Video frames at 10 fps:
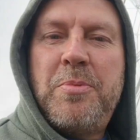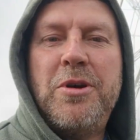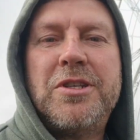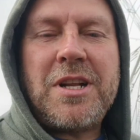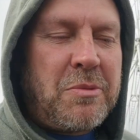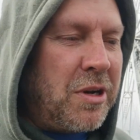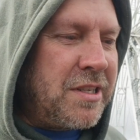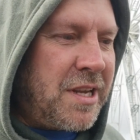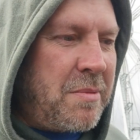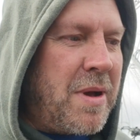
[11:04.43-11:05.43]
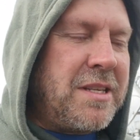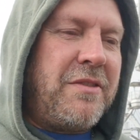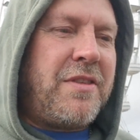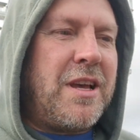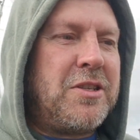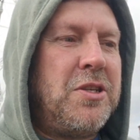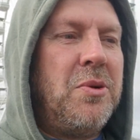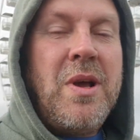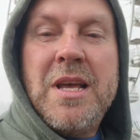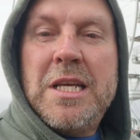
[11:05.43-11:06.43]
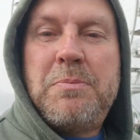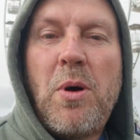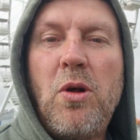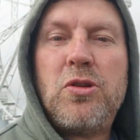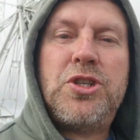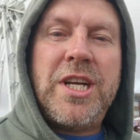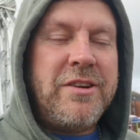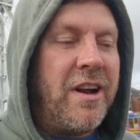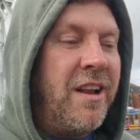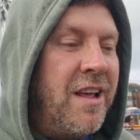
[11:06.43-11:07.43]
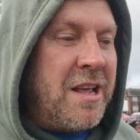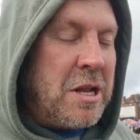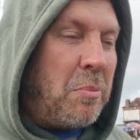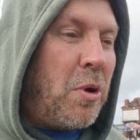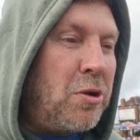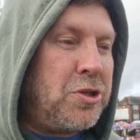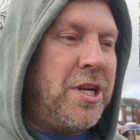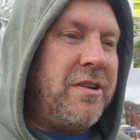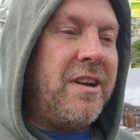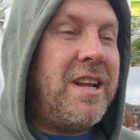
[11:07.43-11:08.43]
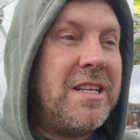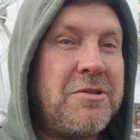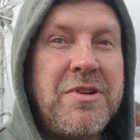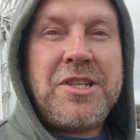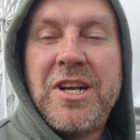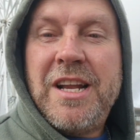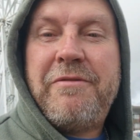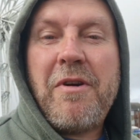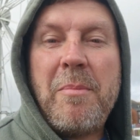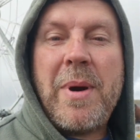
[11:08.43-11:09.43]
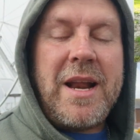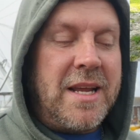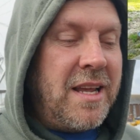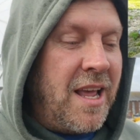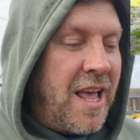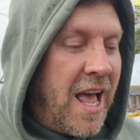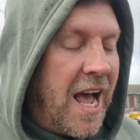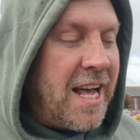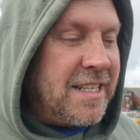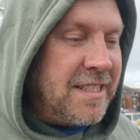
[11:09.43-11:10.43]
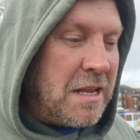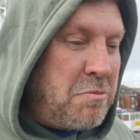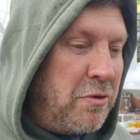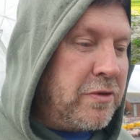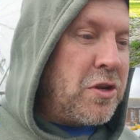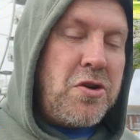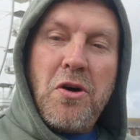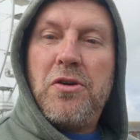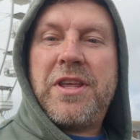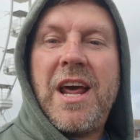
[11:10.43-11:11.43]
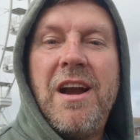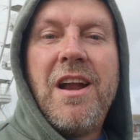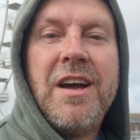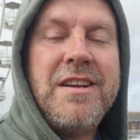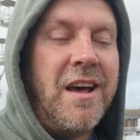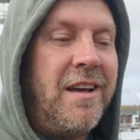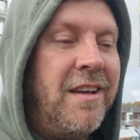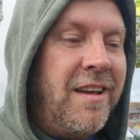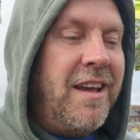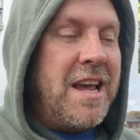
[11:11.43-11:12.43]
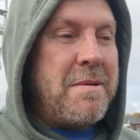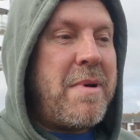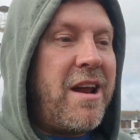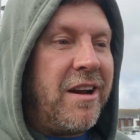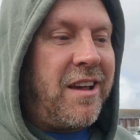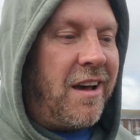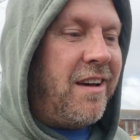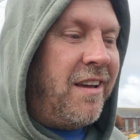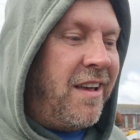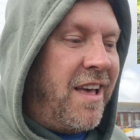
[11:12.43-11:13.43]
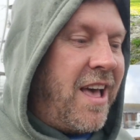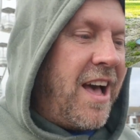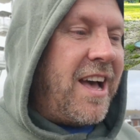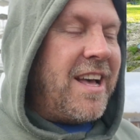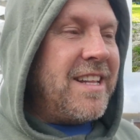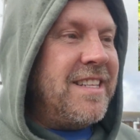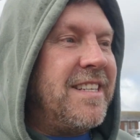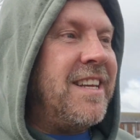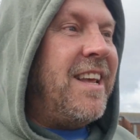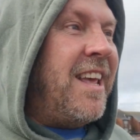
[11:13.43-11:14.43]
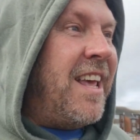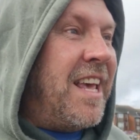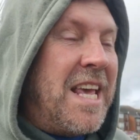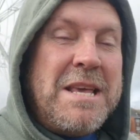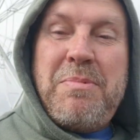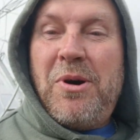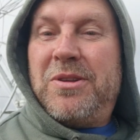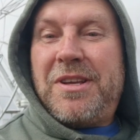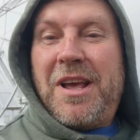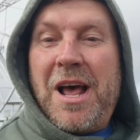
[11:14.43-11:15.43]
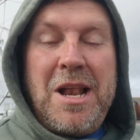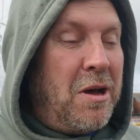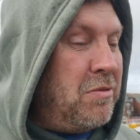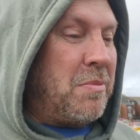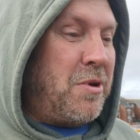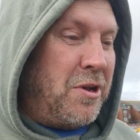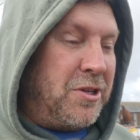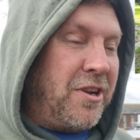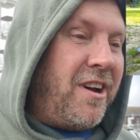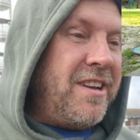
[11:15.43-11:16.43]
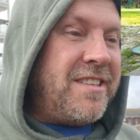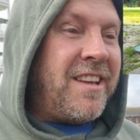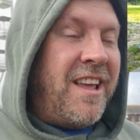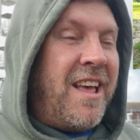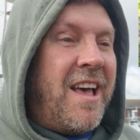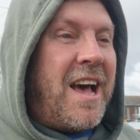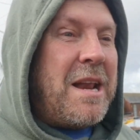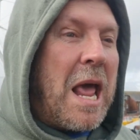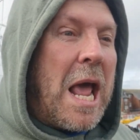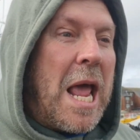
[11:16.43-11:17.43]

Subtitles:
The person I want to say massive thanks to is Paul Sheeran. Now, Paul Sheeran is originally from Barry, and he moved to North Carolina in America, and he bought a load of merch, guys, and